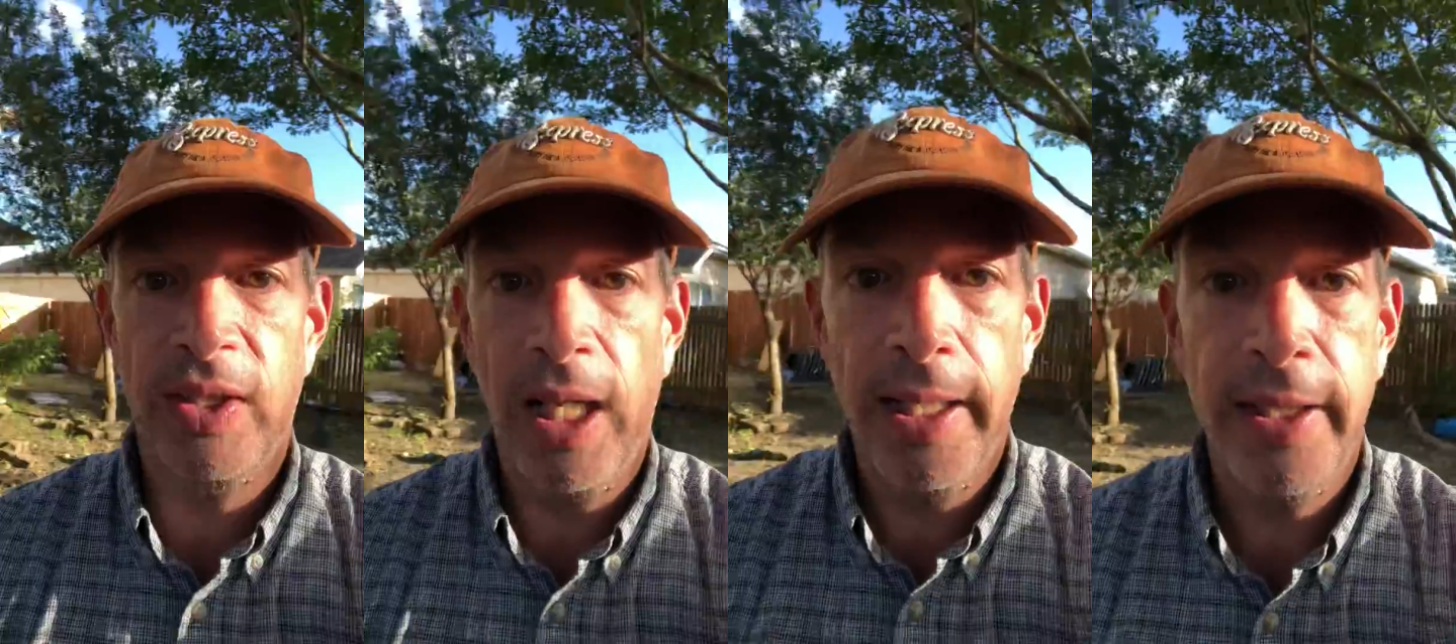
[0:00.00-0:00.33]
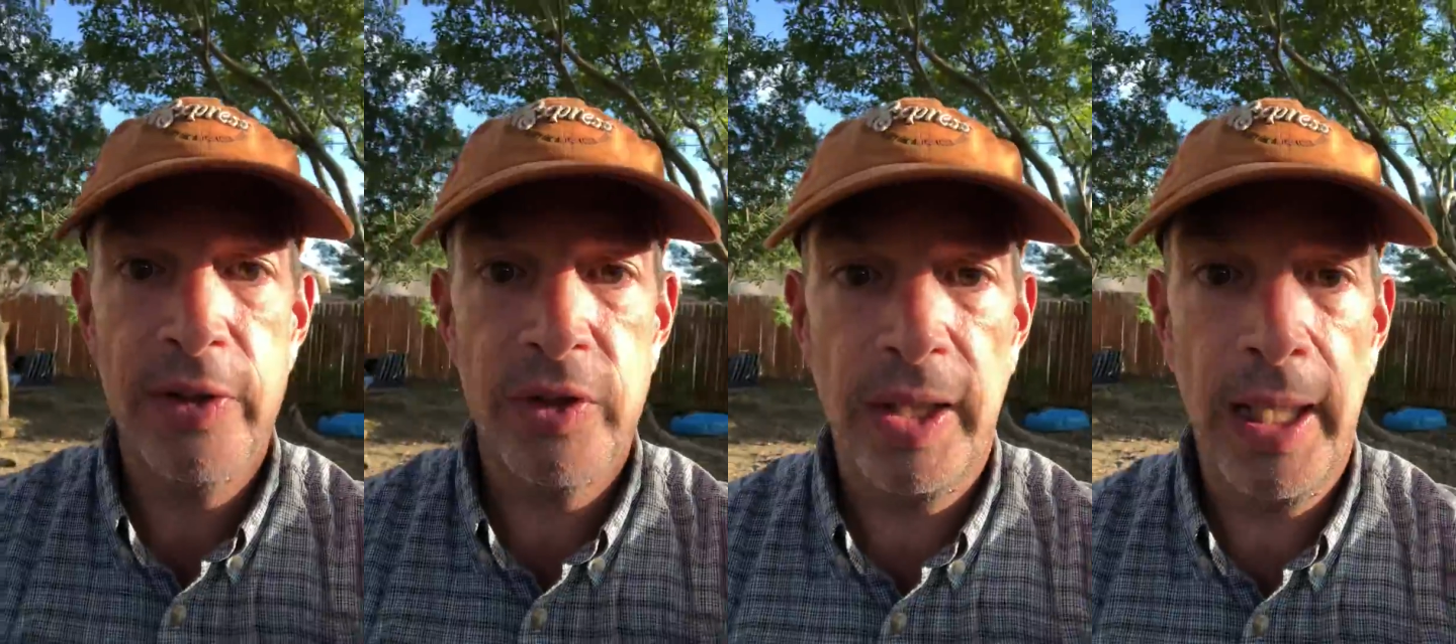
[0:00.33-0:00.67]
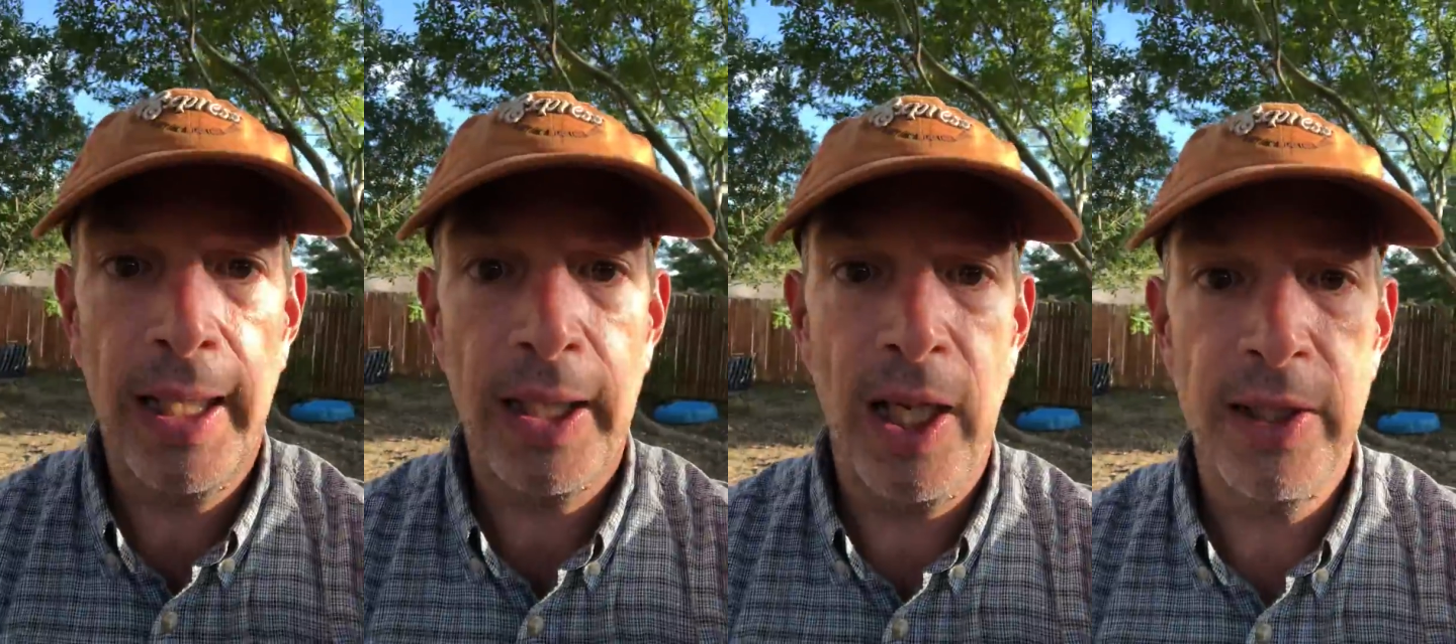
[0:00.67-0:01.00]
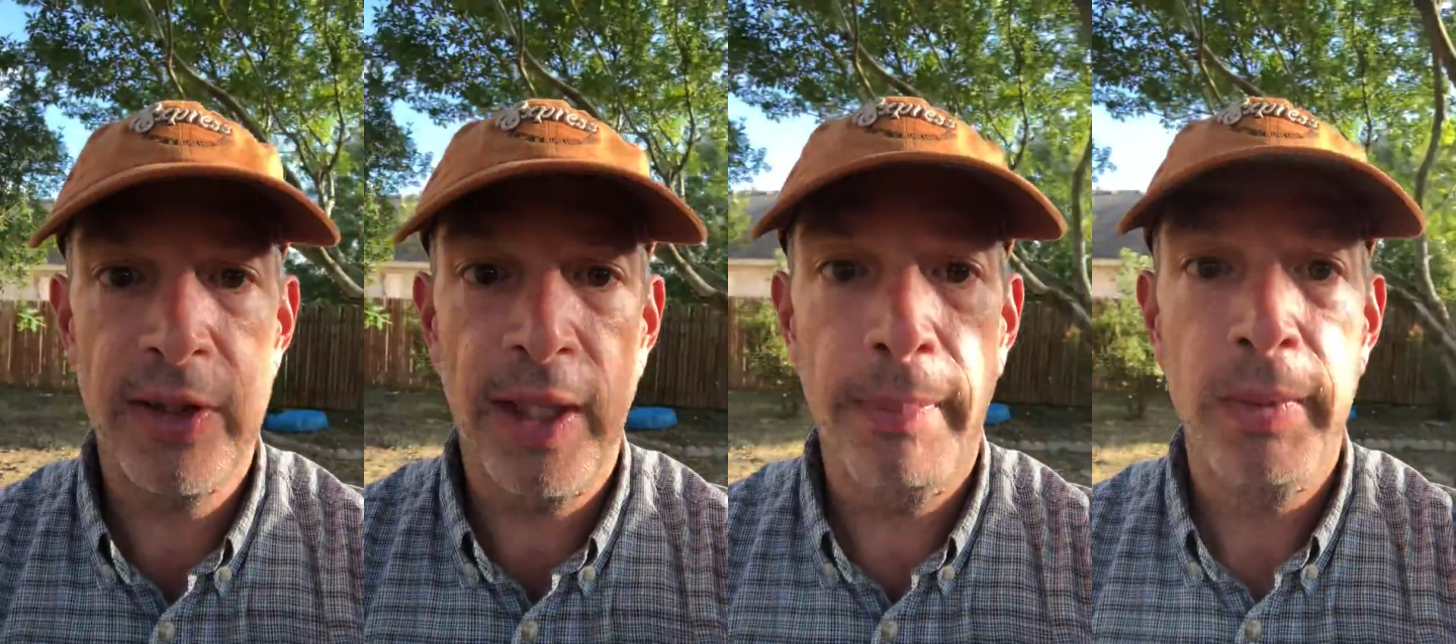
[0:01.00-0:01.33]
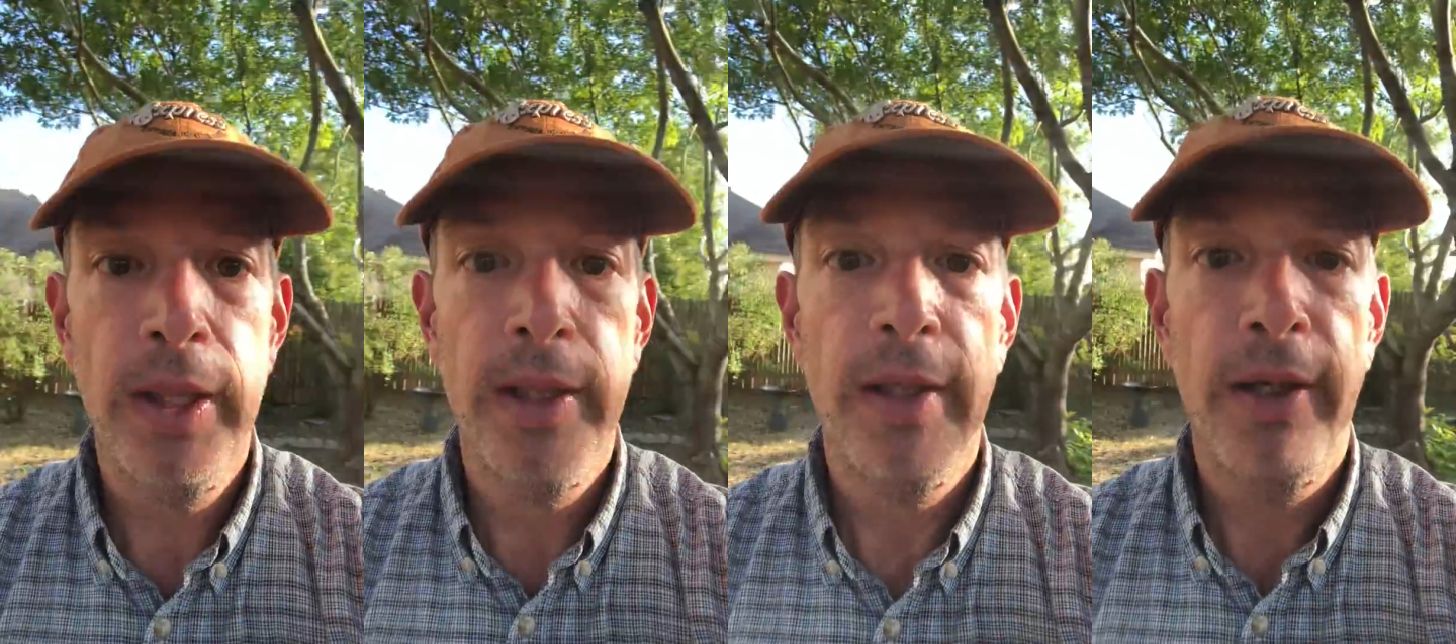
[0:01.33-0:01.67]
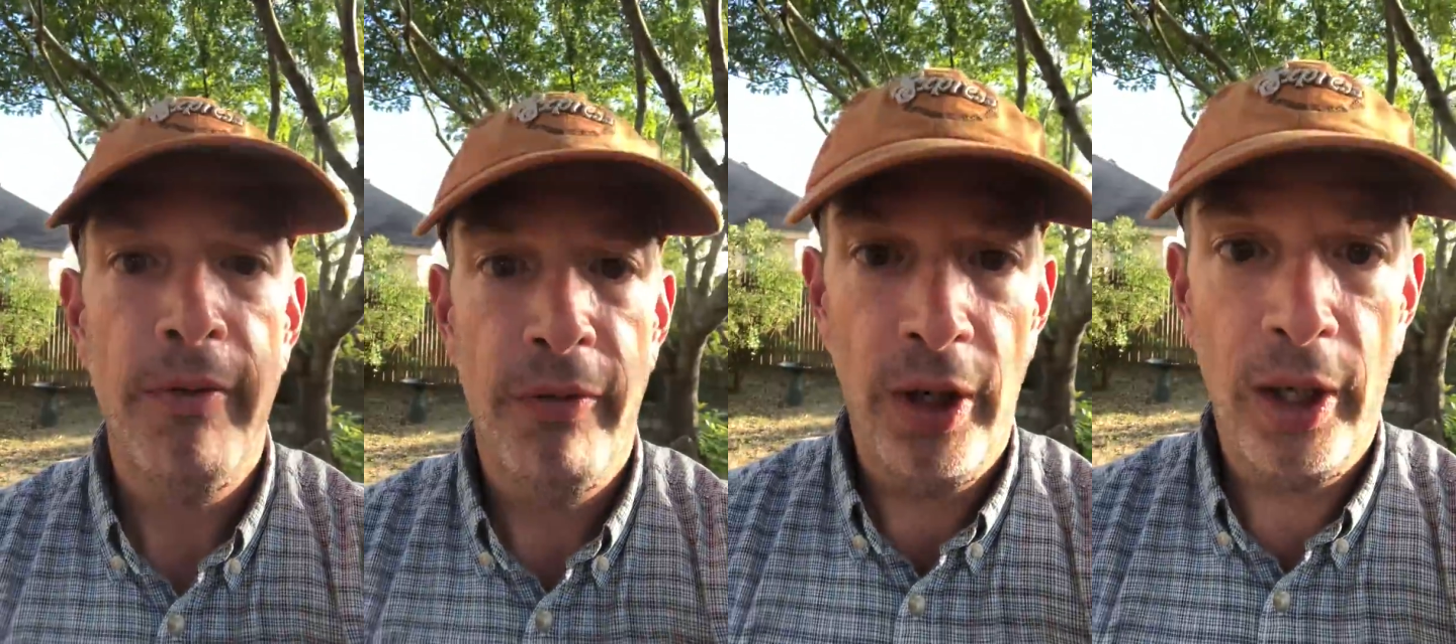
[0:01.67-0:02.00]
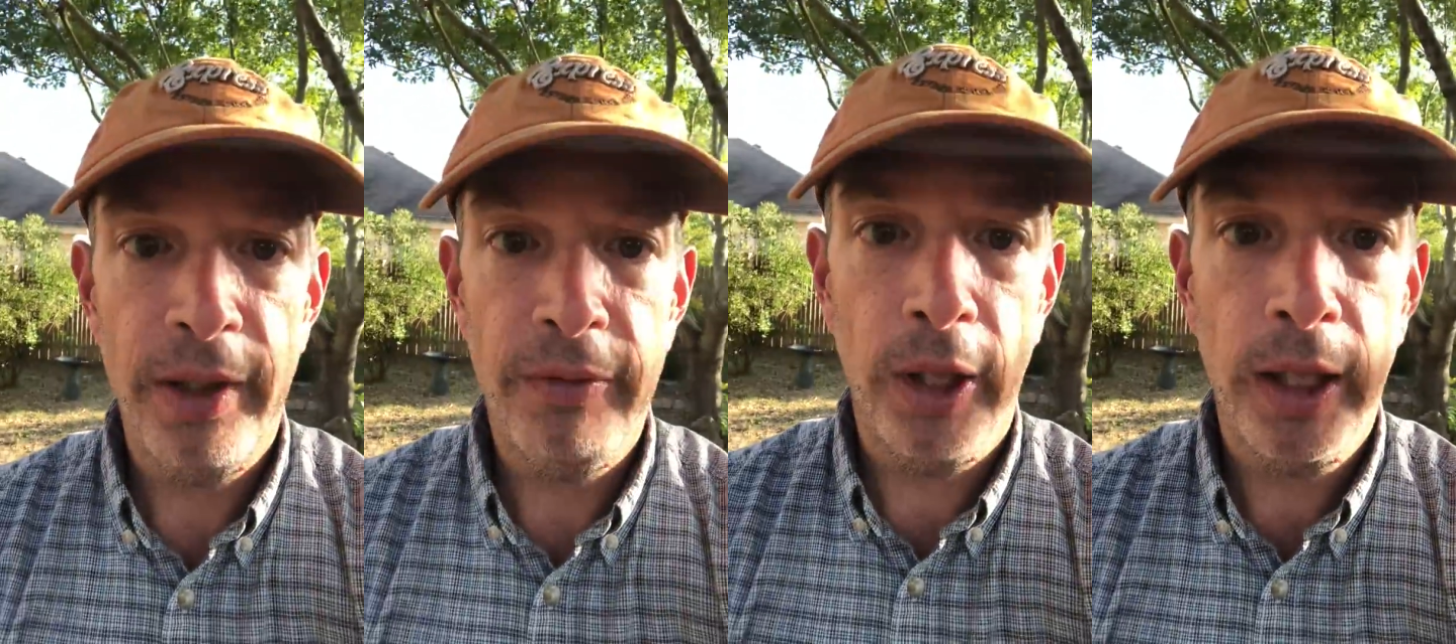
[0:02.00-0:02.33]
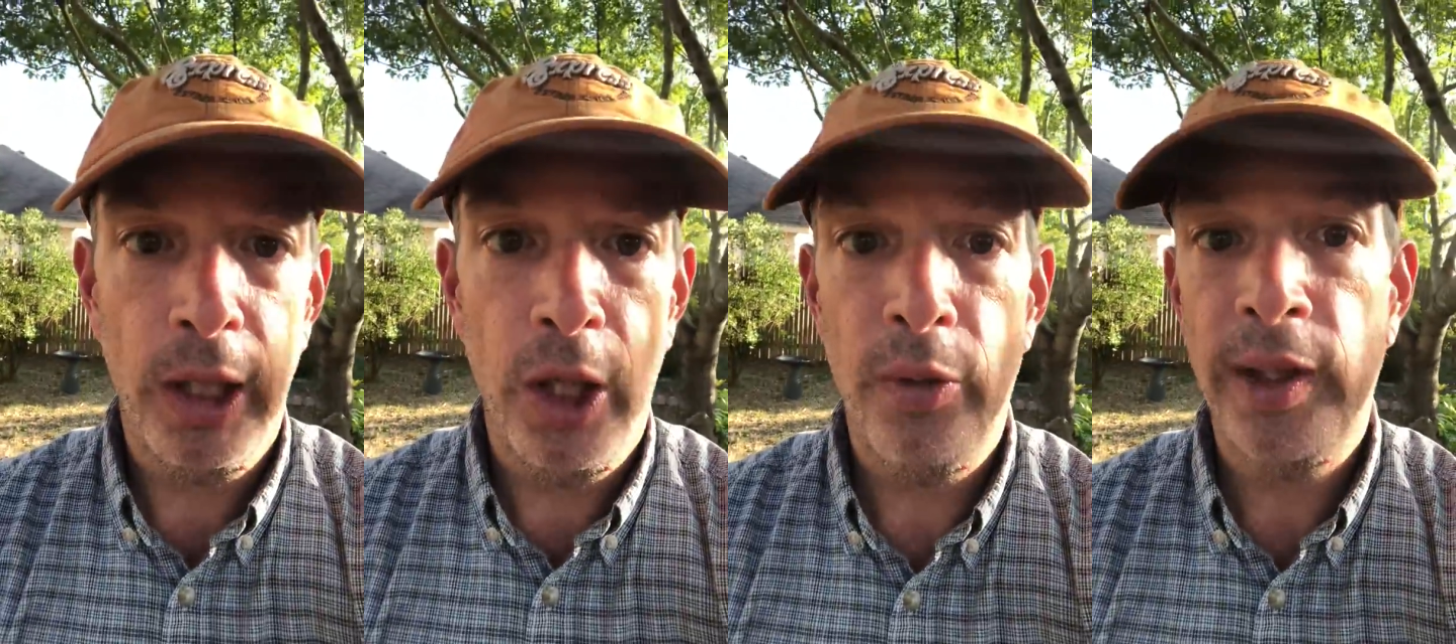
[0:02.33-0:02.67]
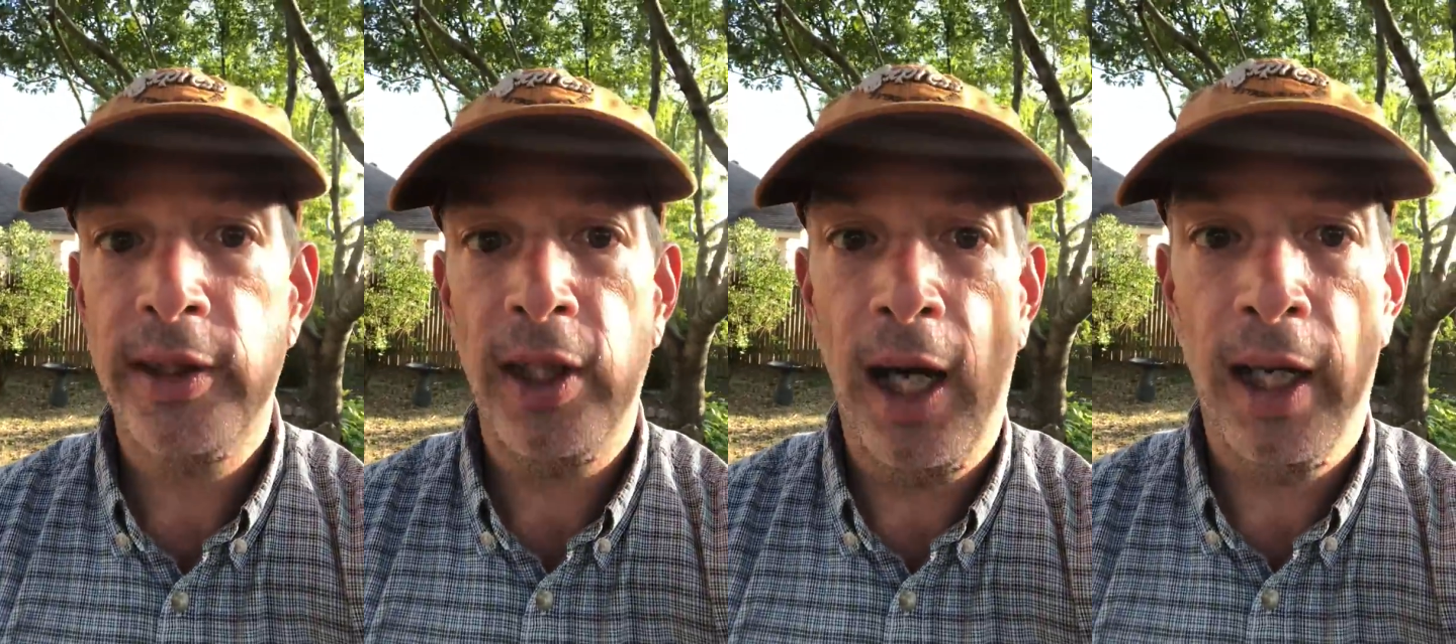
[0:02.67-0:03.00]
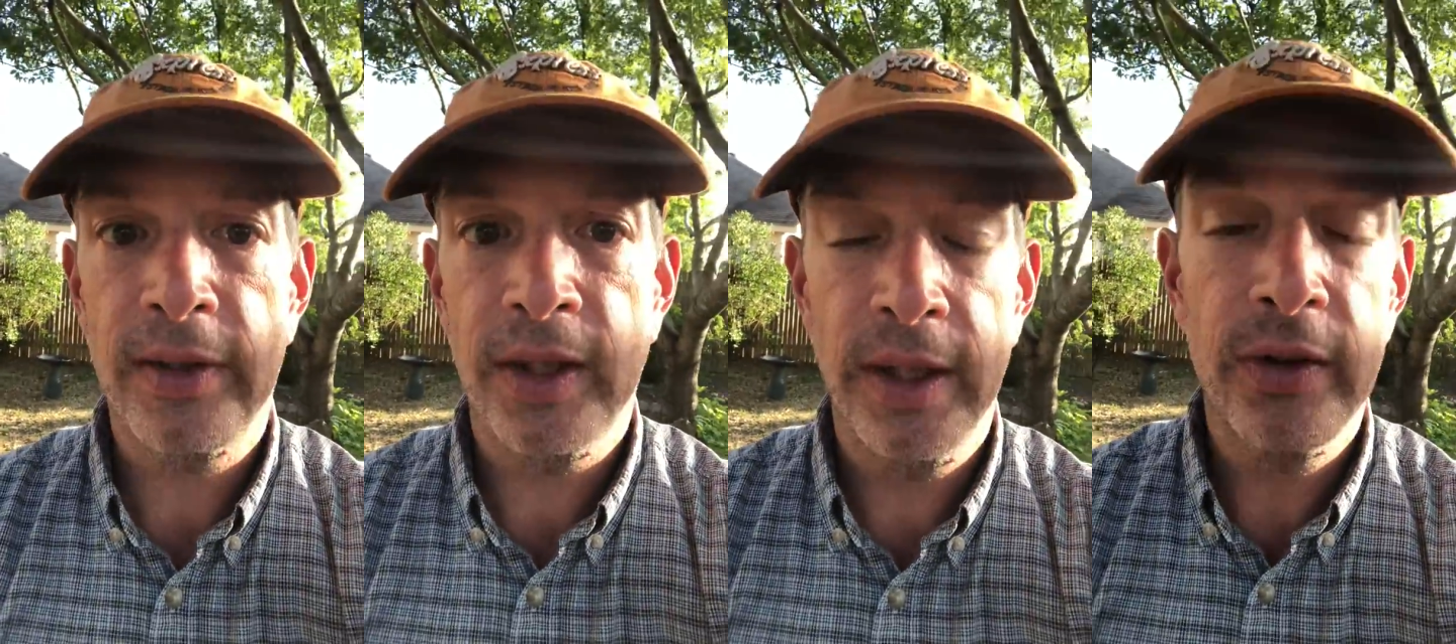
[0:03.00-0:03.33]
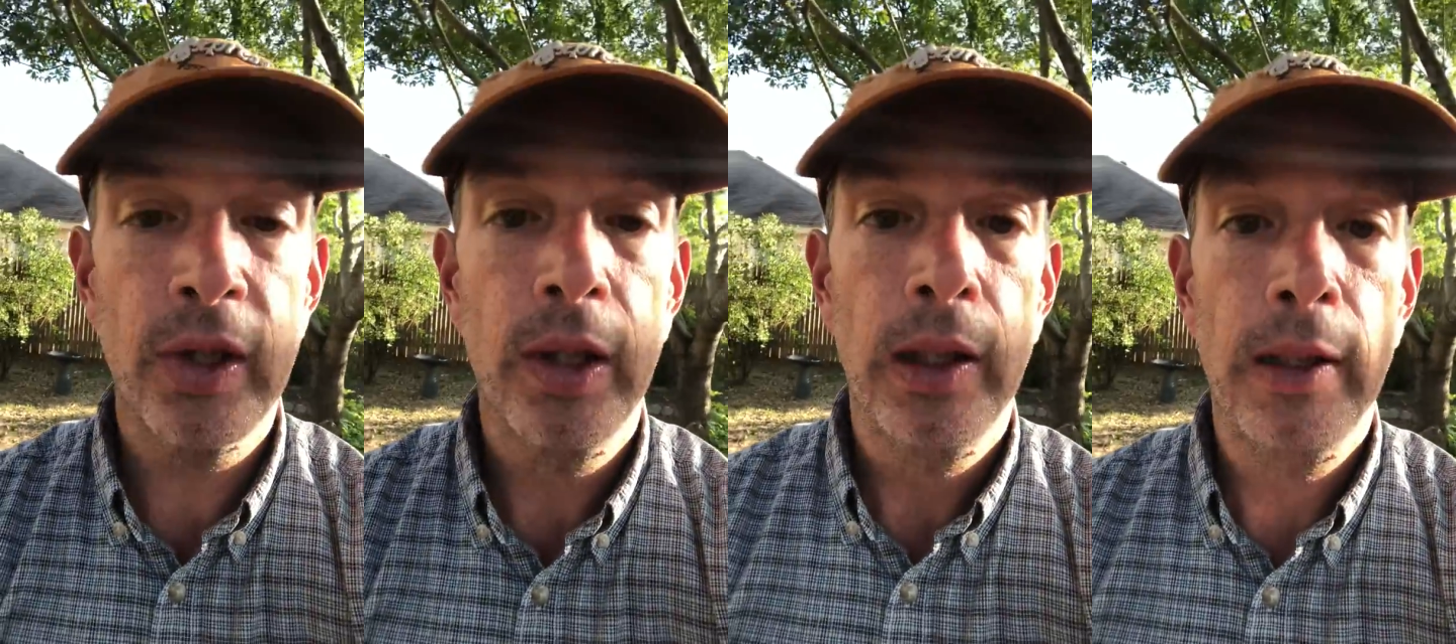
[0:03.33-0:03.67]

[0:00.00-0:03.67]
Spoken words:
science to that concept. Very, very low in toxins,